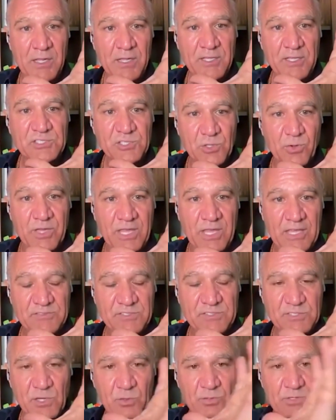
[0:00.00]
So if
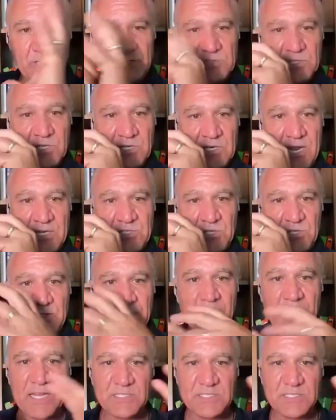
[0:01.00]
so, there's
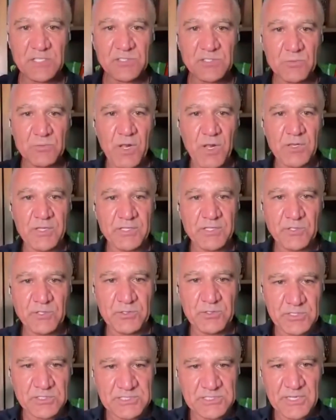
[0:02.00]
connection, adhesion molecule,
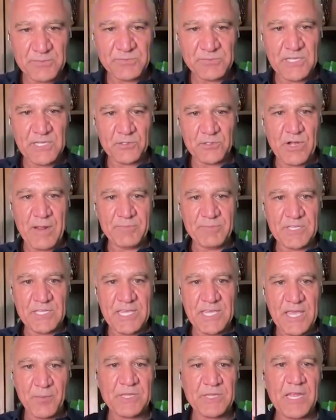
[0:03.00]
the stem cell grab the
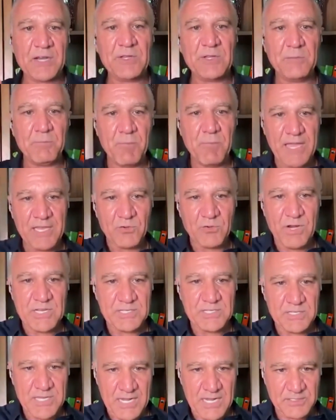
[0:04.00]
capillary, migrate
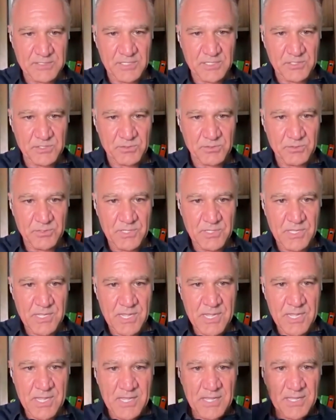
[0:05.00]
in that tissue.
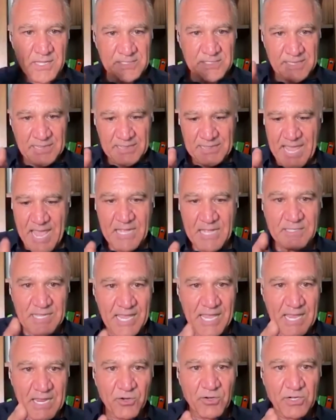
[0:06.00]
That
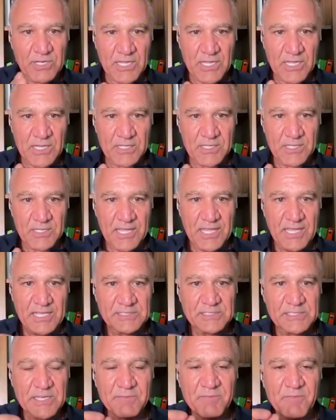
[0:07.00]
area
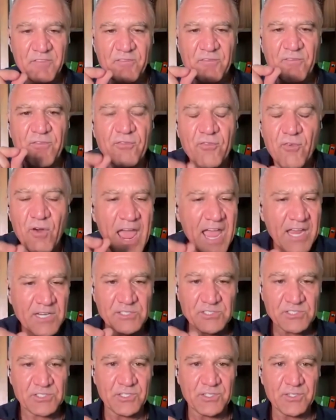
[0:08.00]
is a
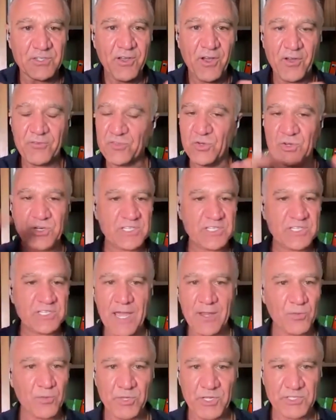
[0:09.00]
fraction of your
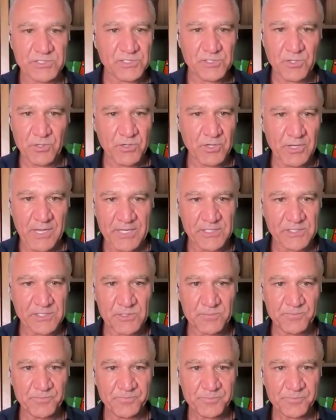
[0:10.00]
entire blood circulation.